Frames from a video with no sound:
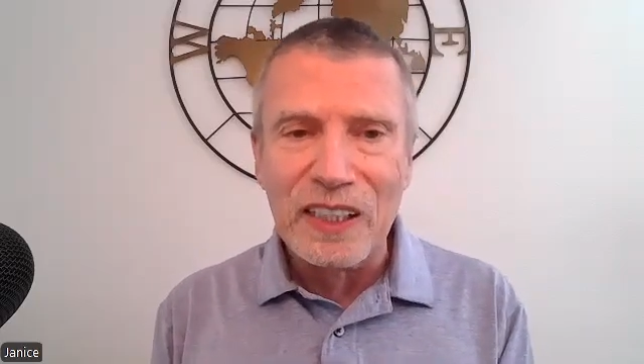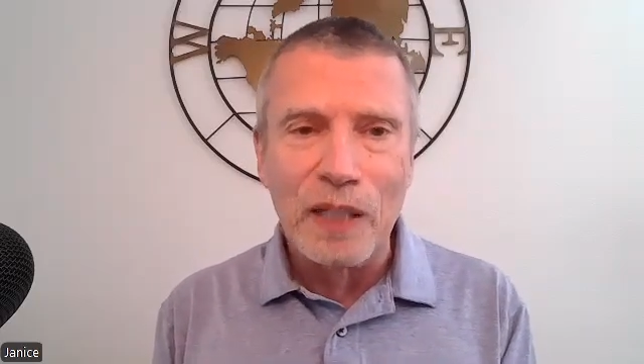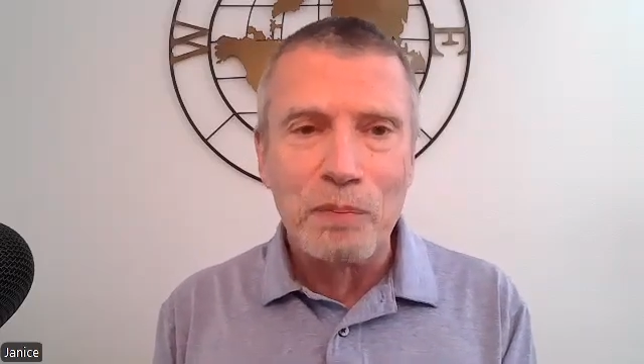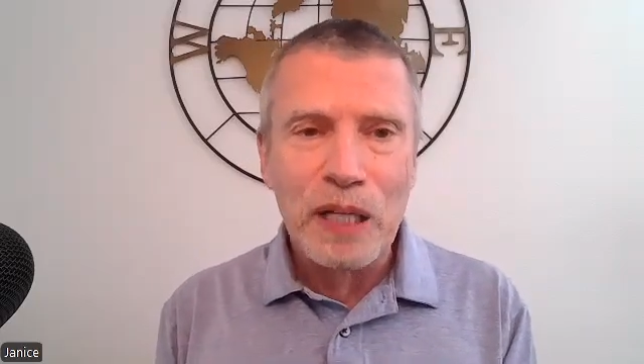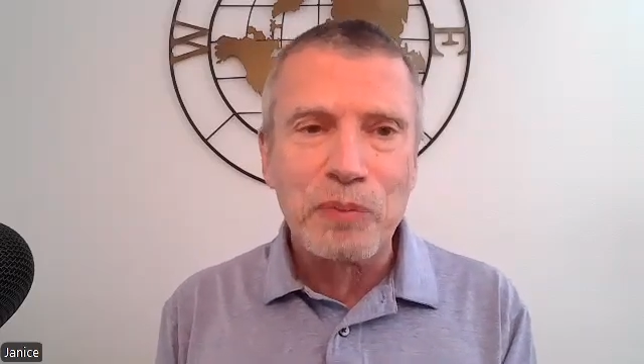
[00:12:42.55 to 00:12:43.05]

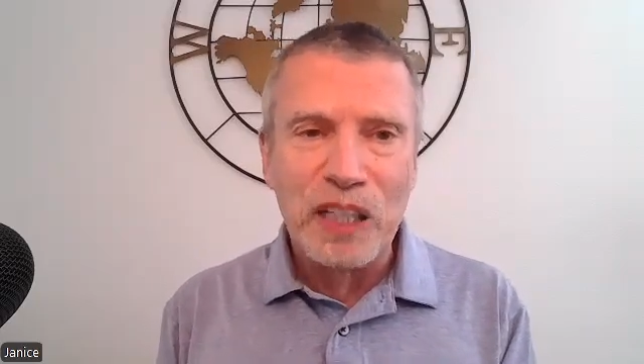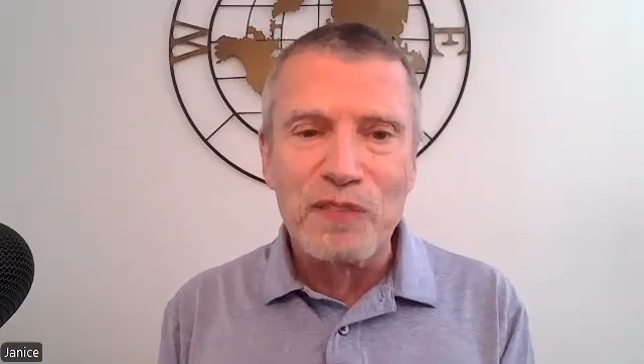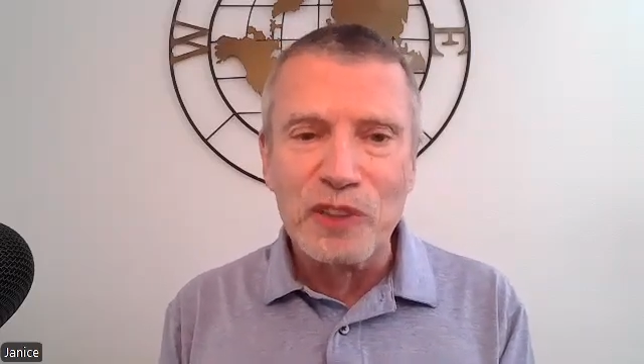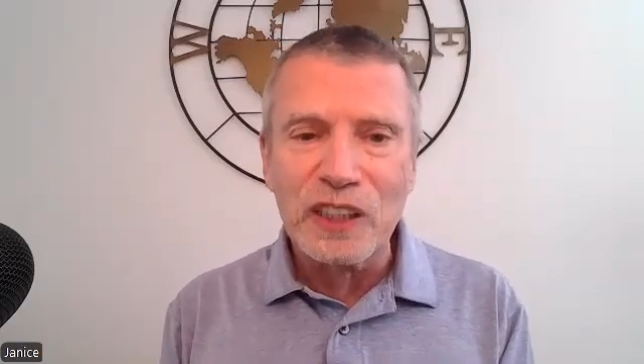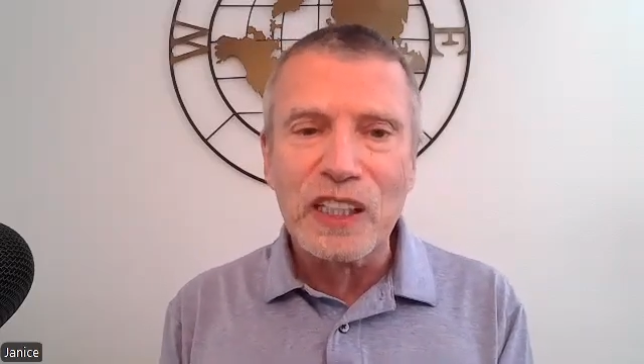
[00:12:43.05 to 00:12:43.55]
that people
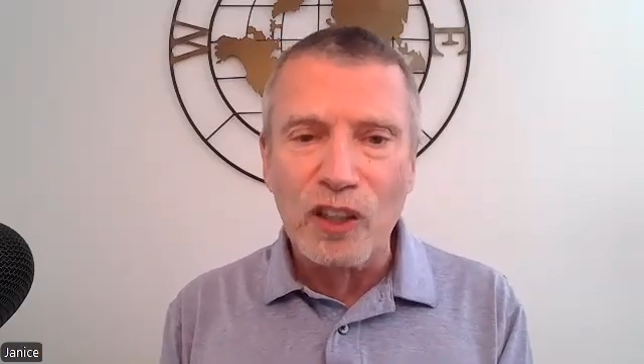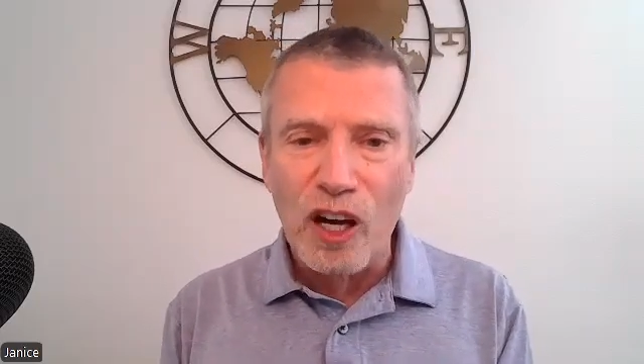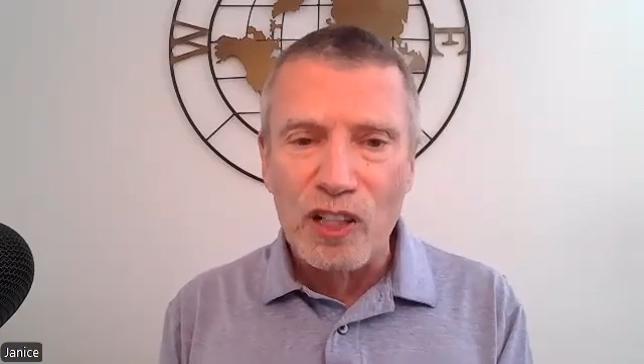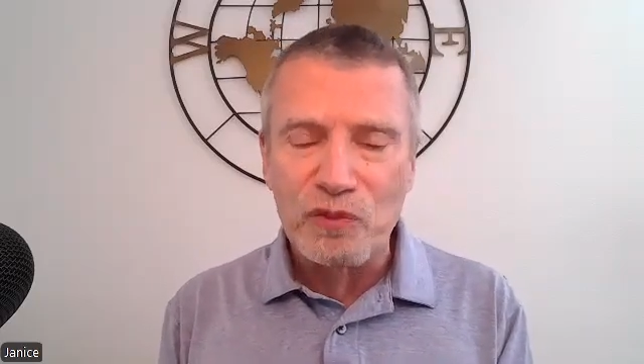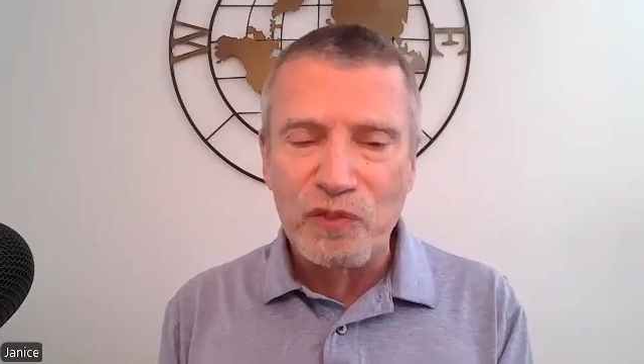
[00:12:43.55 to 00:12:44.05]
have really
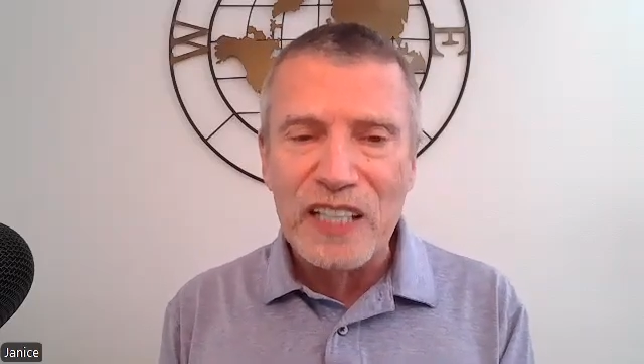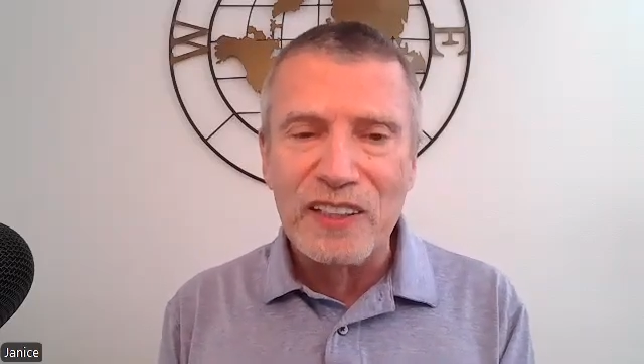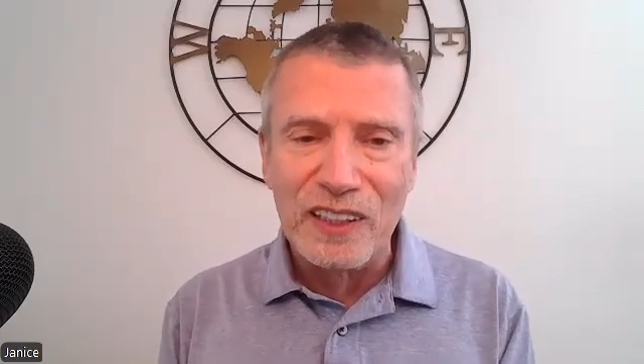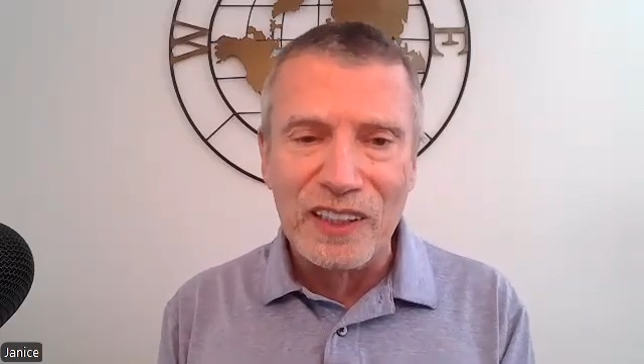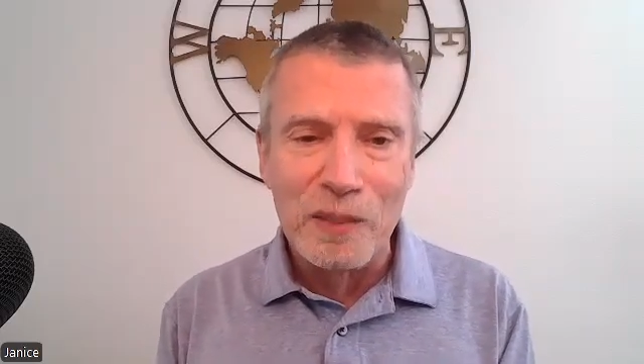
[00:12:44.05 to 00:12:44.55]
lost
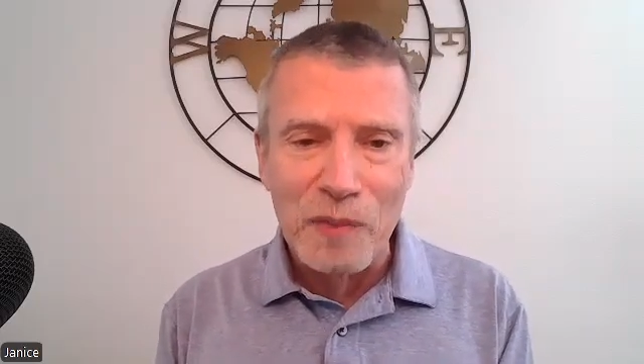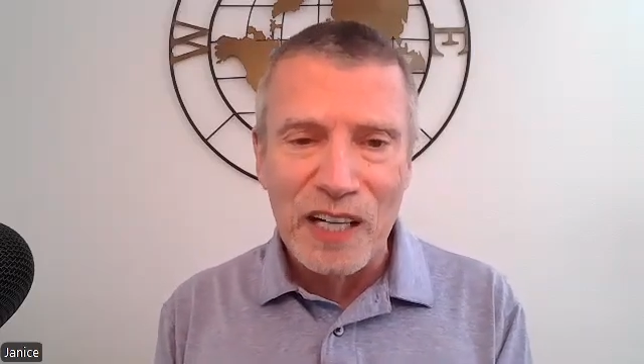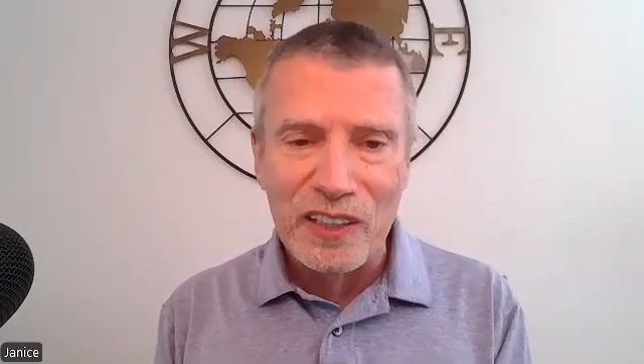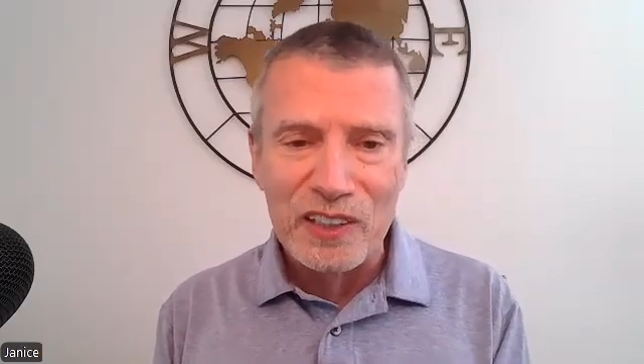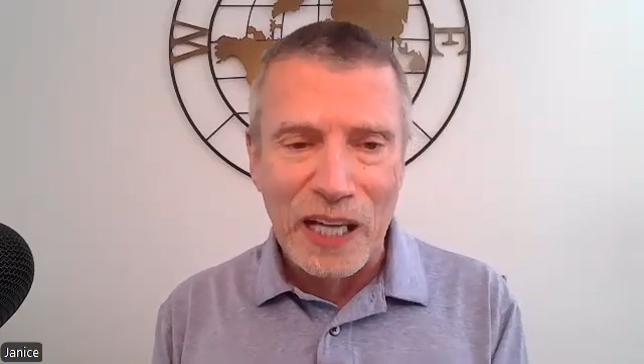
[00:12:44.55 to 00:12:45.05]
faith in the
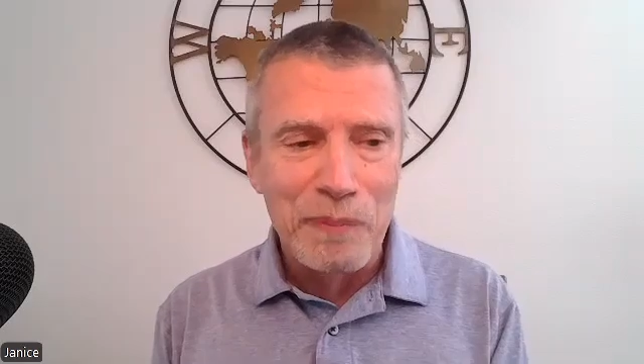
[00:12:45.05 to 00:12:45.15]
democracy.